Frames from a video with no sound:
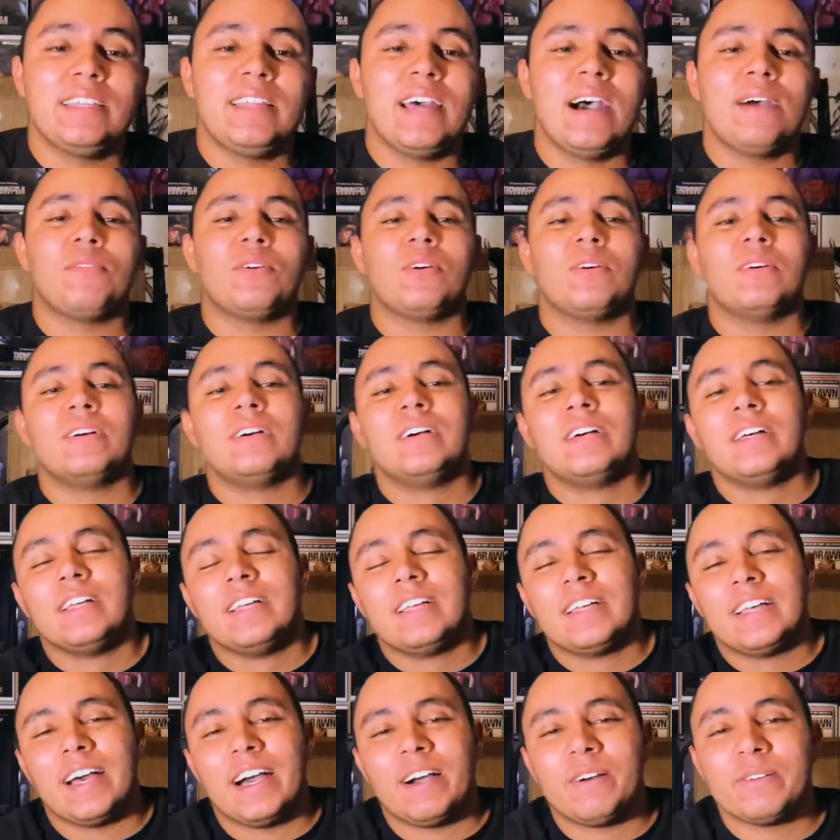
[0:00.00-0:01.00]
devil.
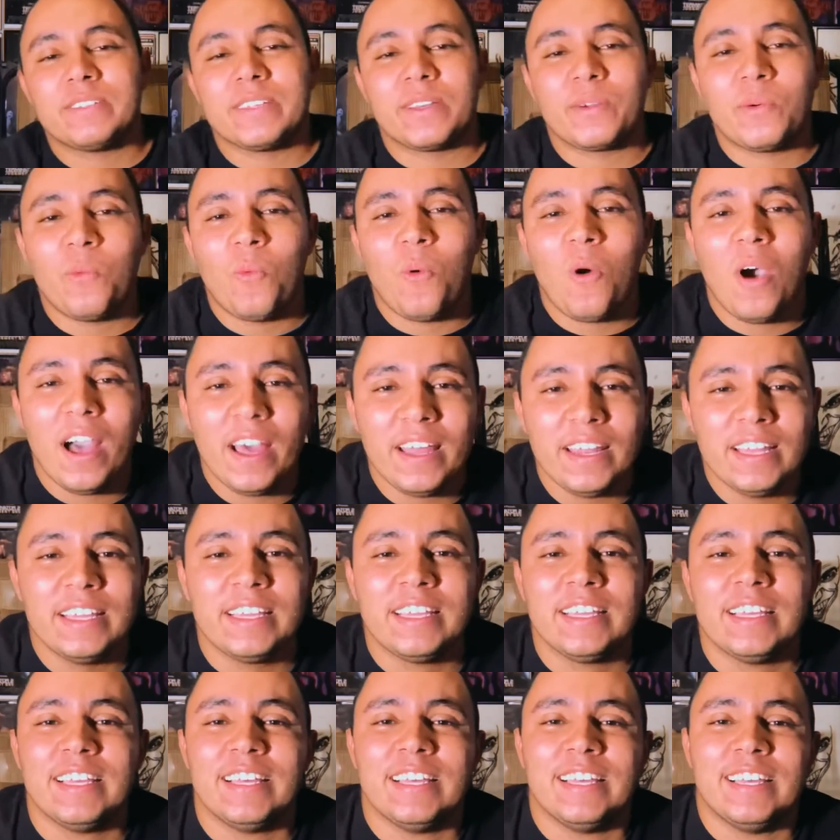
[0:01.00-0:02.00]
I was like, what?
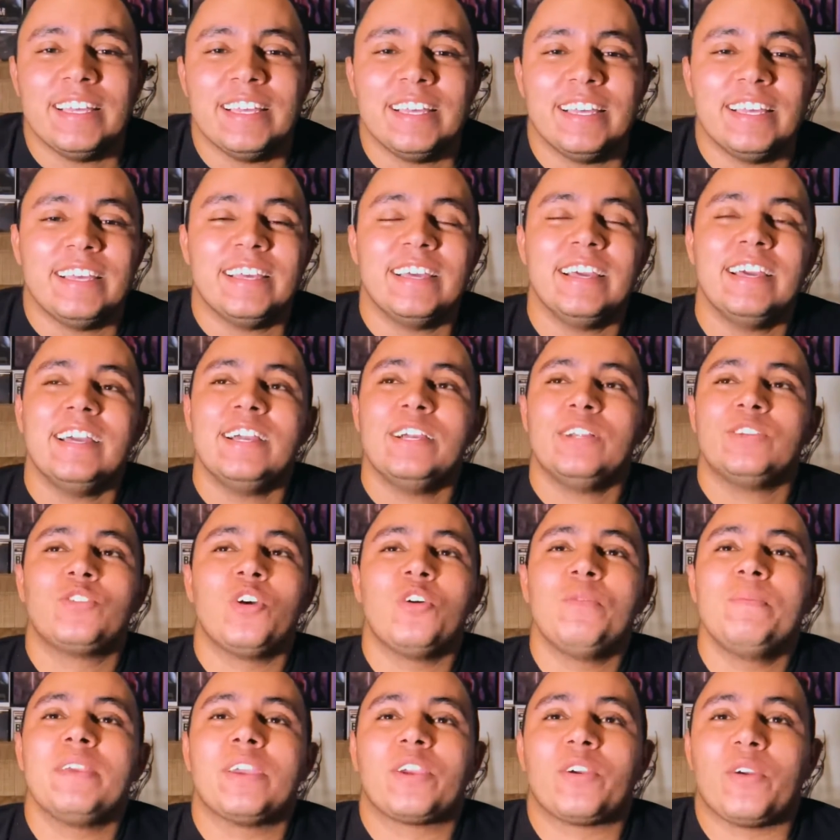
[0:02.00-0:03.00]

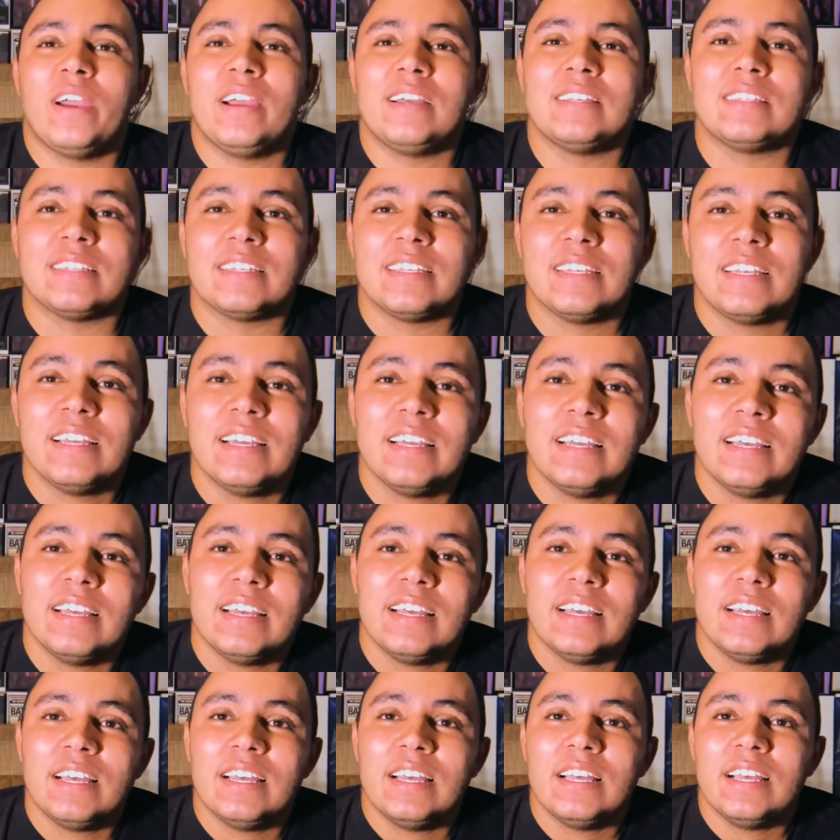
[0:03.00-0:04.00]
Drove me crazy.
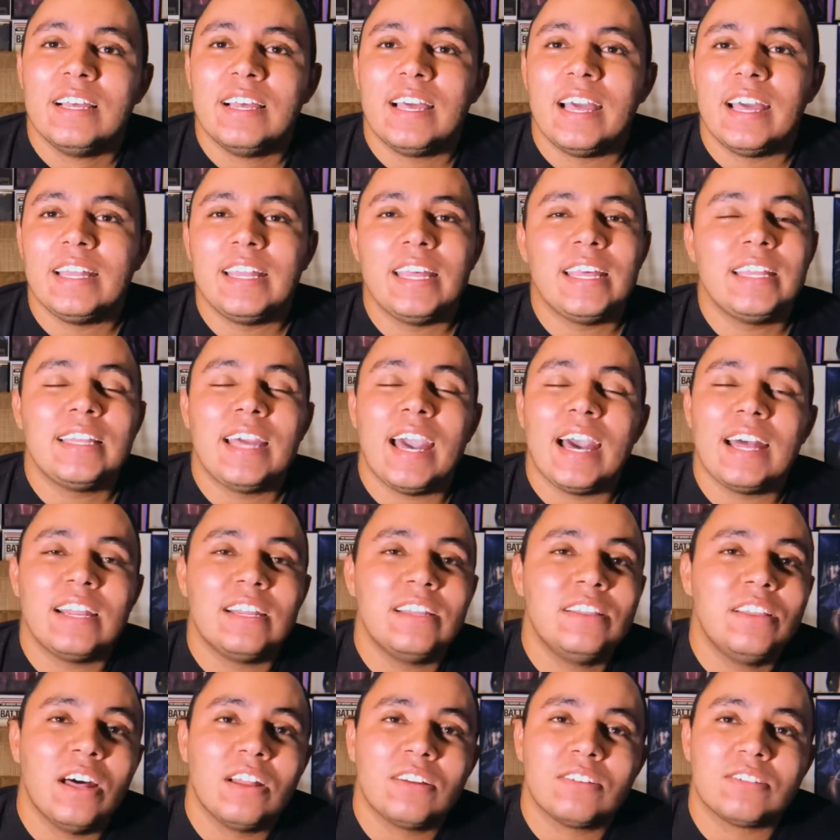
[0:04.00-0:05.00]
And they had
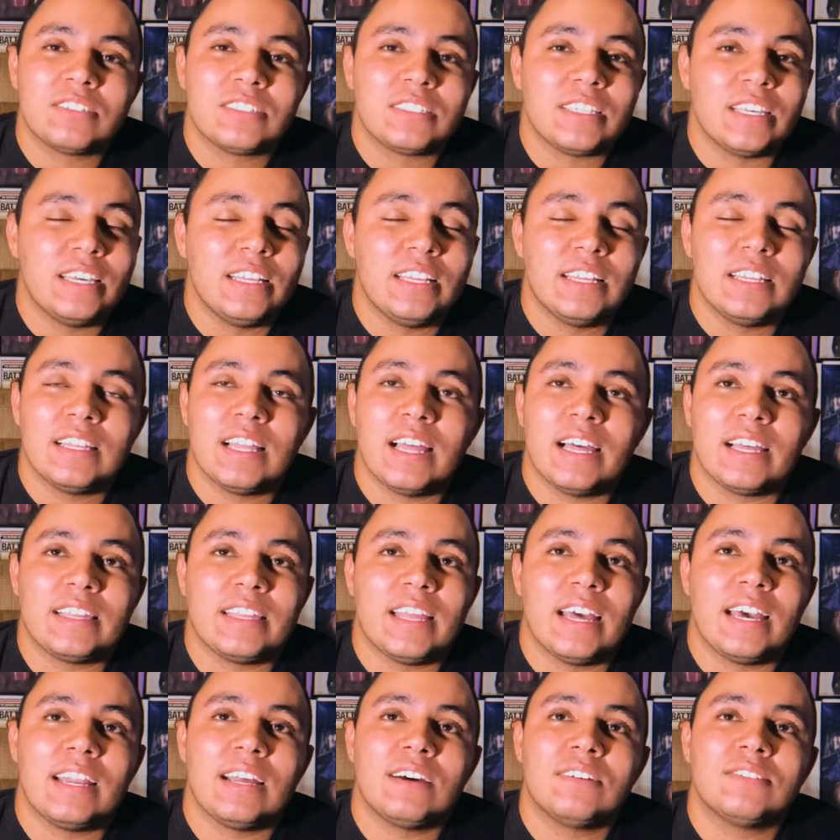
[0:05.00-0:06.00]
another scene like
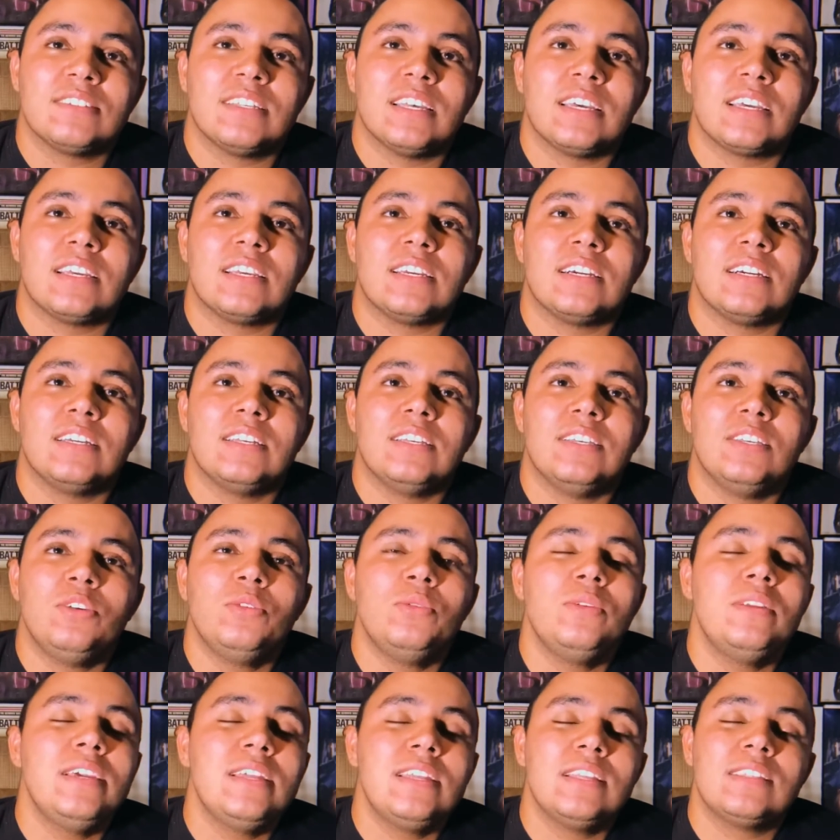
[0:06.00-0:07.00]
that, and I was like,
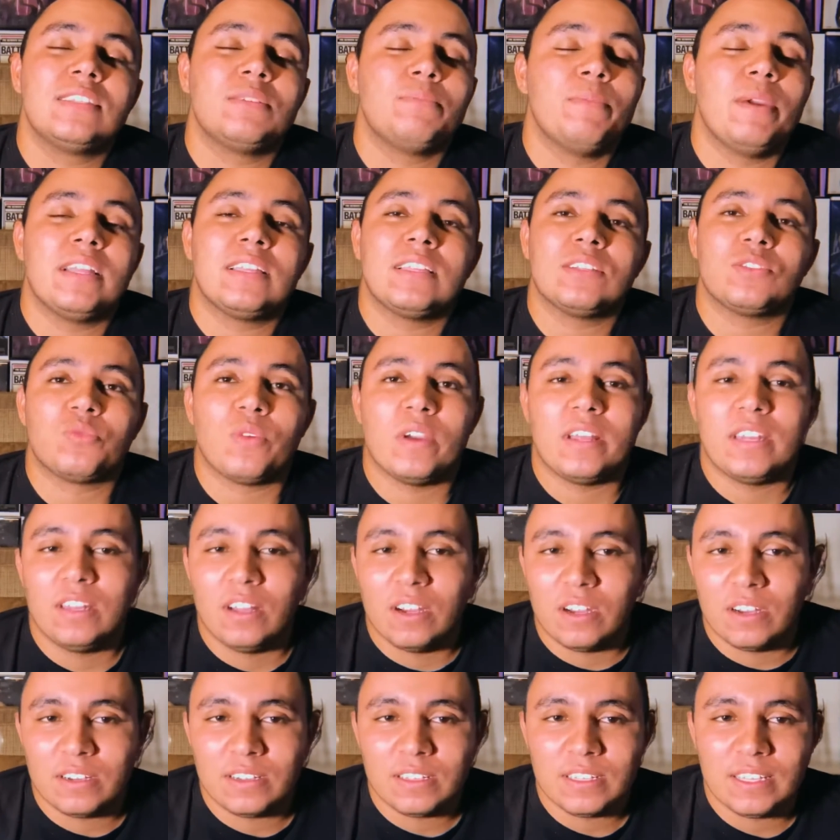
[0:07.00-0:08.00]
you needed to make this rated
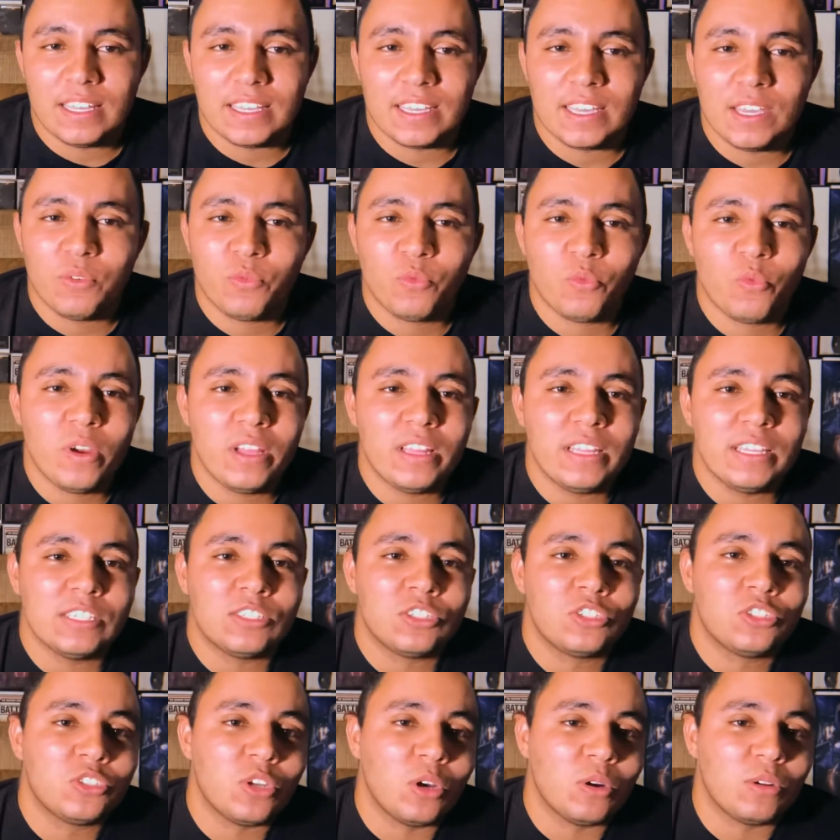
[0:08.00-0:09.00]
R. Like, it really
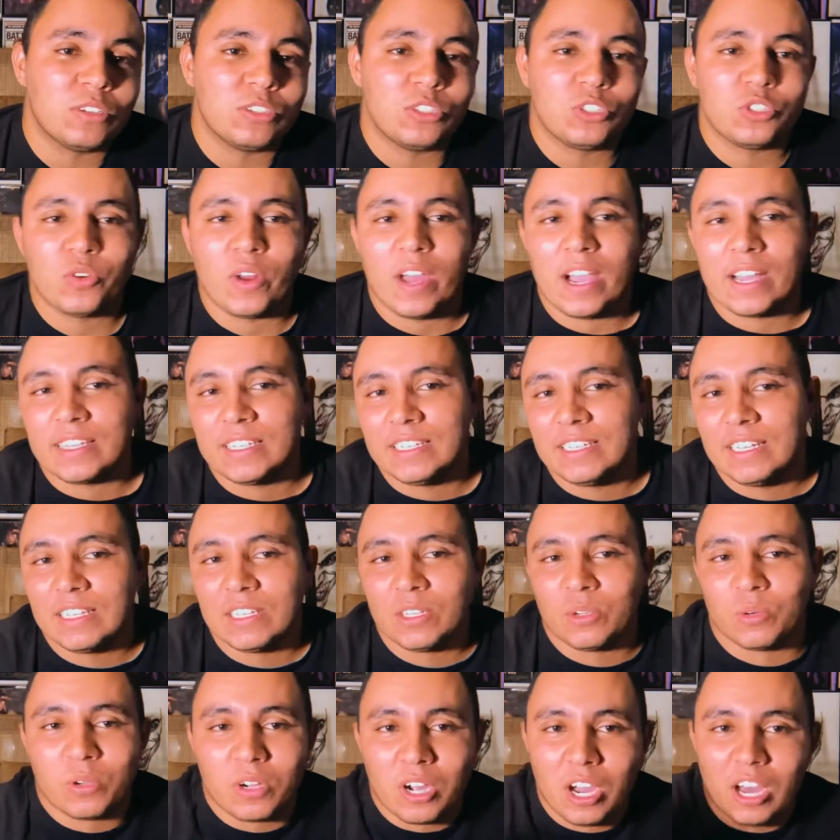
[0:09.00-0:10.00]
is so distracting, the
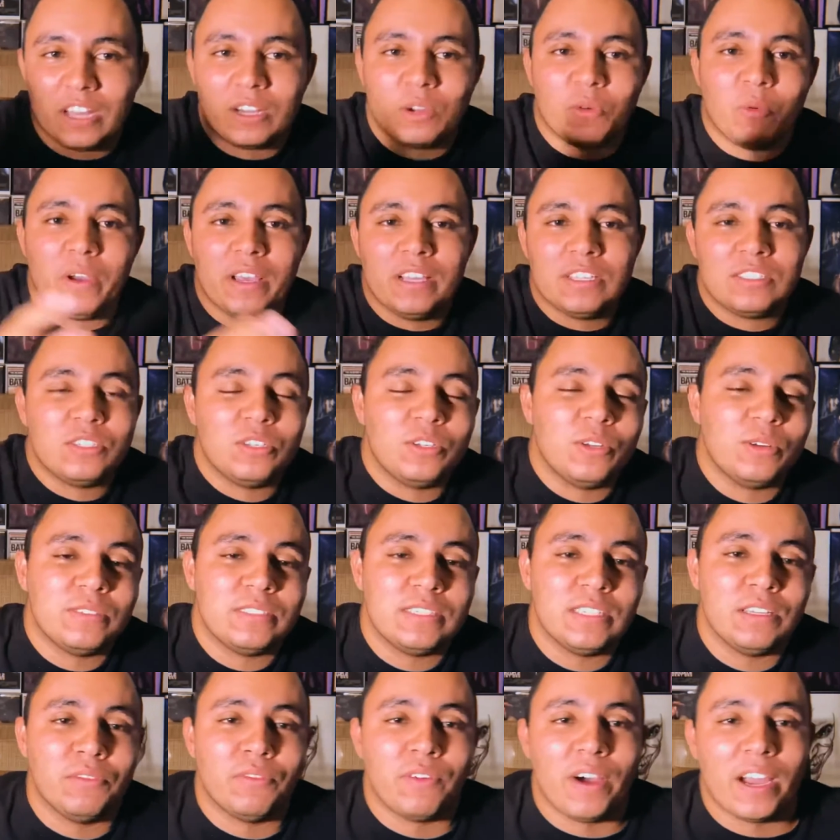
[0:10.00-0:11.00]
little cutaways so you don't
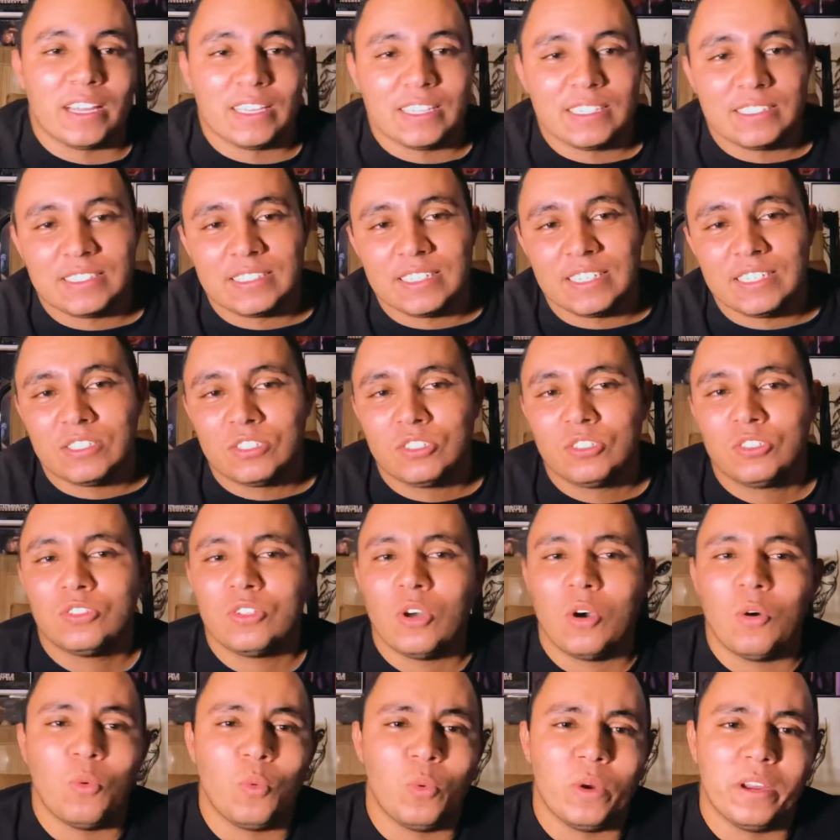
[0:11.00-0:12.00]
see the violence. It's
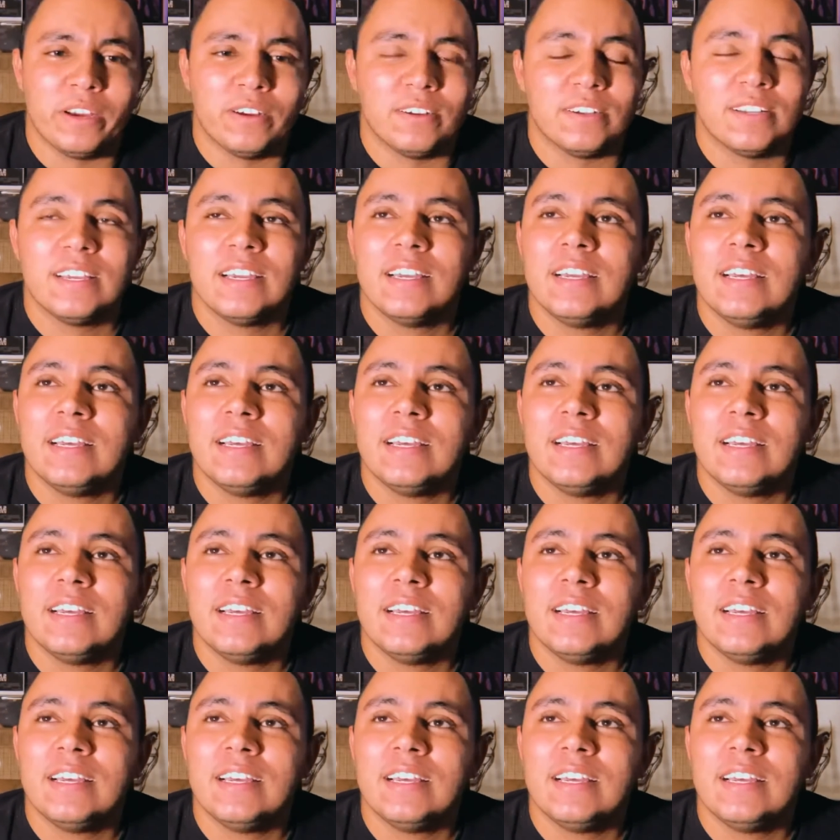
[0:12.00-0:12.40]
so weird.